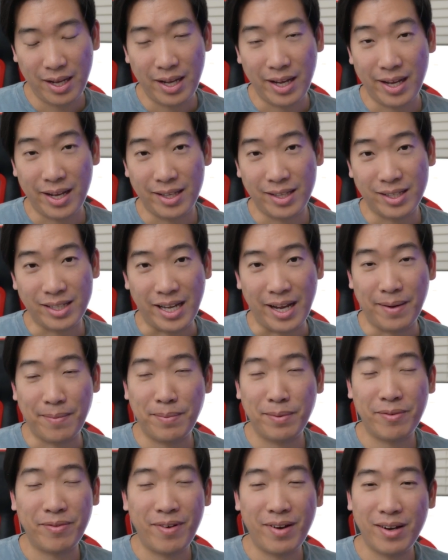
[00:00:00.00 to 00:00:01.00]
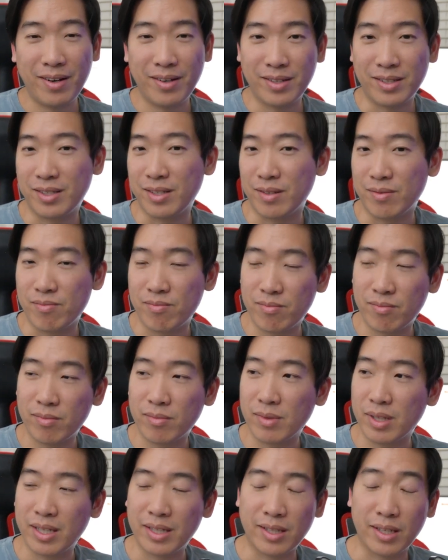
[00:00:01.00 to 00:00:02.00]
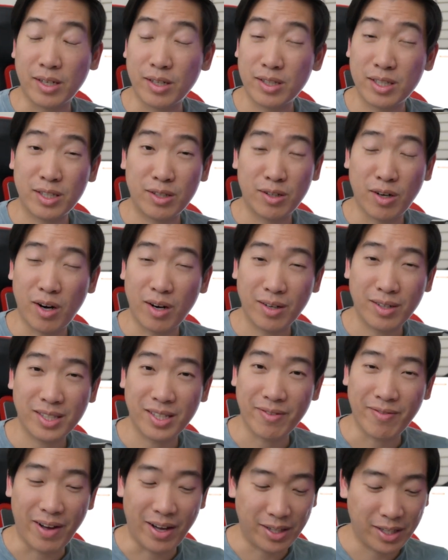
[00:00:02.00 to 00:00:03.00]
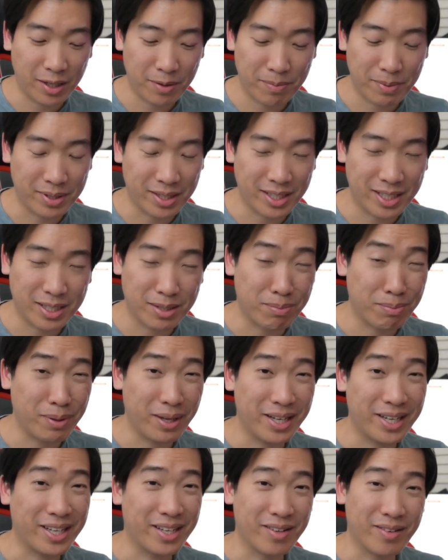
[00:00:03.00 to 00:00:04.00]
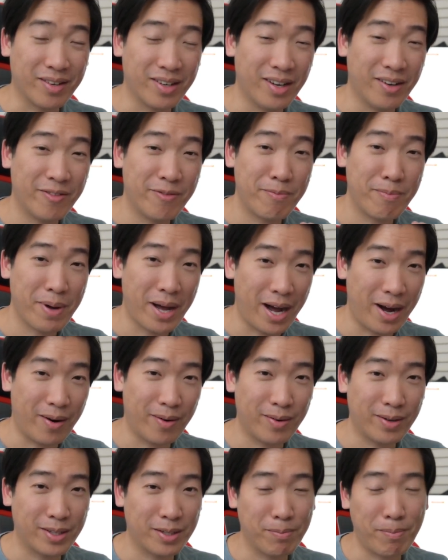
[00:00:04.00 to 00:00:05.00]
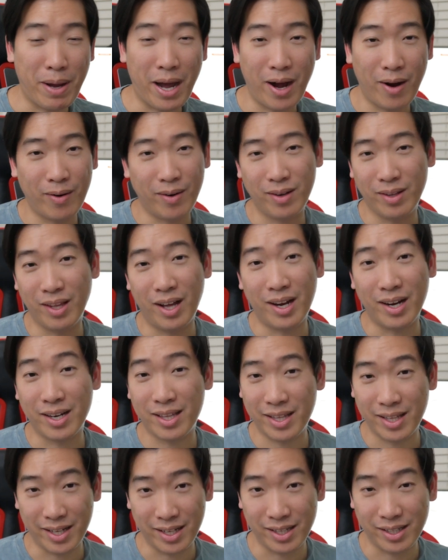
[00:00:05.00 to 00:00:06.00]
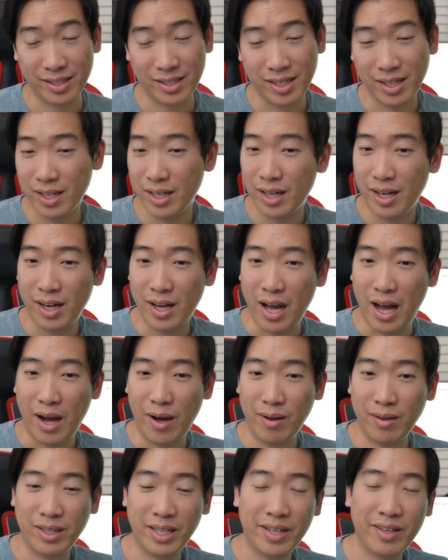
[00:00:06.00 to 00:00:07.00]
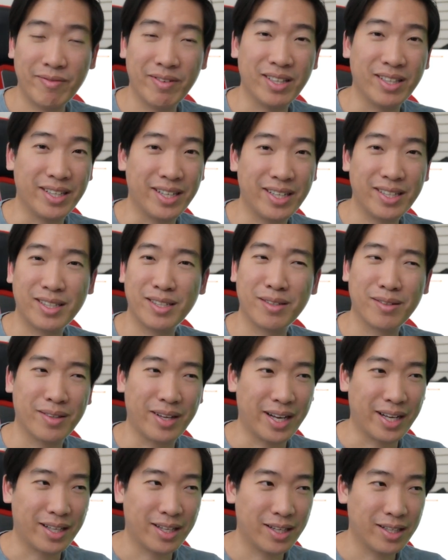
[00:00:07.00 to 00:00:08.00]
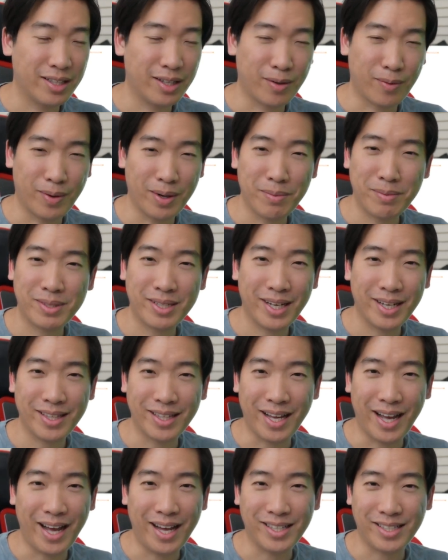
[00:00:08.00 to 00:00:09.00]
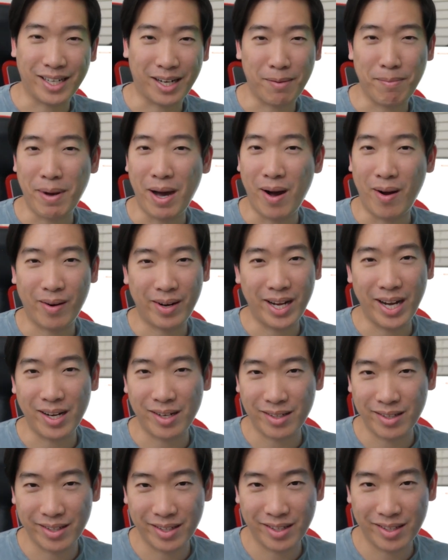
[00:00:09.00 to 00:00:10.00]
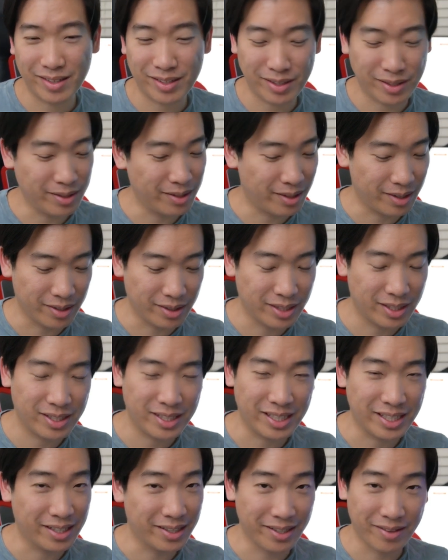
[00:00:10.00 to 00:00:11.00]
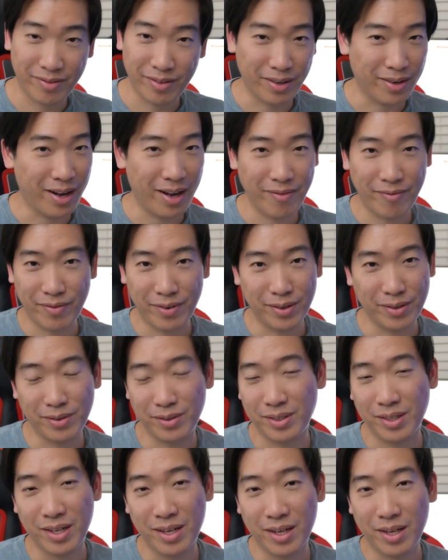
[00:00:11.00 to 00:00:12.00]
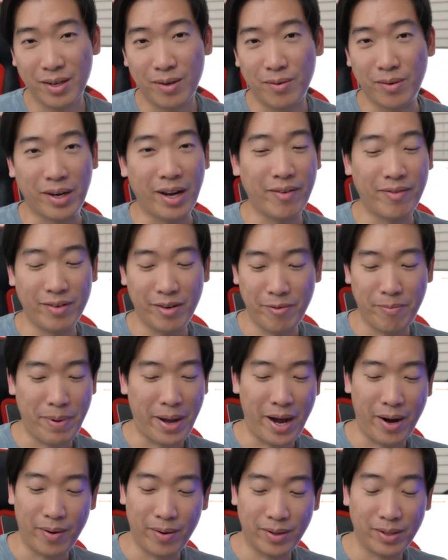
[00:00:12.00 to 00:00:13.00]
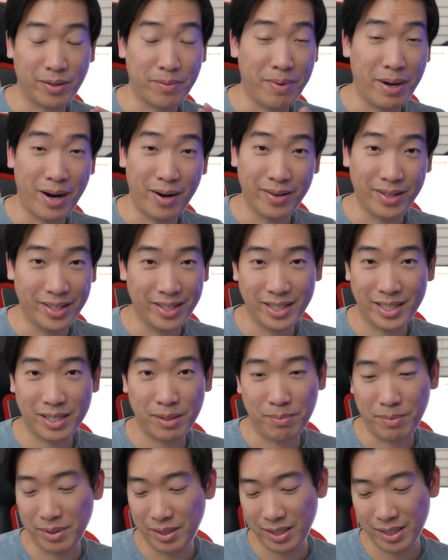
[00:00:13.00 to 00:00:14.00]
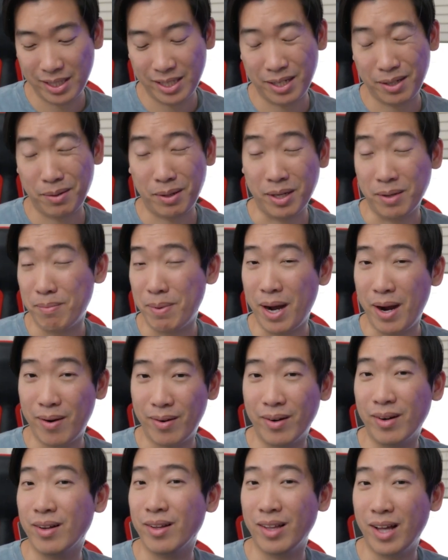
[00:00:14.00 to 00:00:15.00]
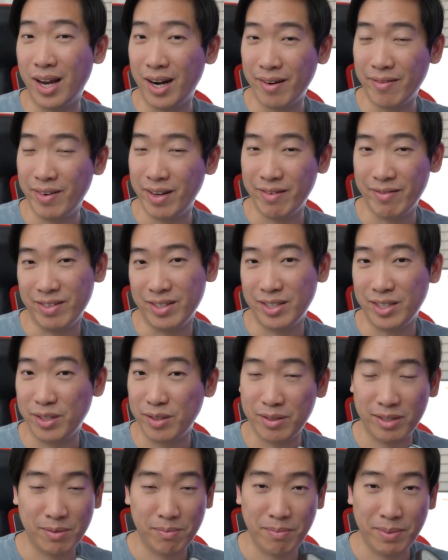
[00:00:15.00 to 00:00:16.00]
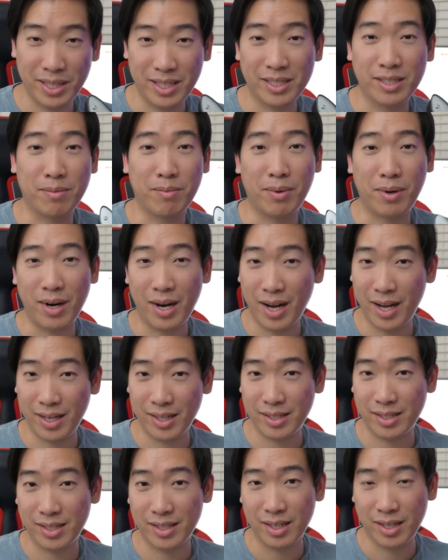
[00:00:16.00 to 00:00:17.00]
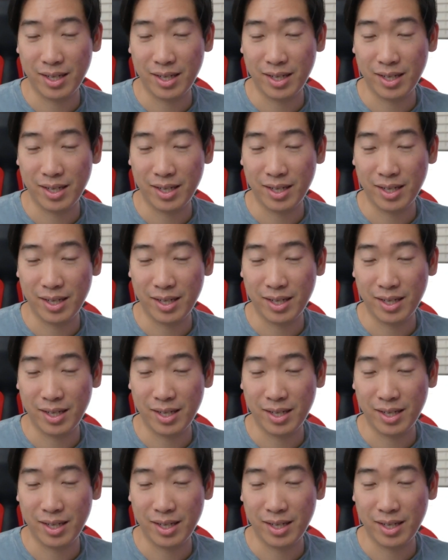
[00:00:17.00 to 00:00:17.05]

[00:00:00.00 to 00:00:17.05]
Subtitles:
And this amplifier is, there's stronger stuff out there, but this is plenty enough power to power a lot of things. I'll leave a link to like their website that has like a power calculator so you can see if your headphone would have enough power to power this, but this thing can power a lot of headphones. You'd be surprised.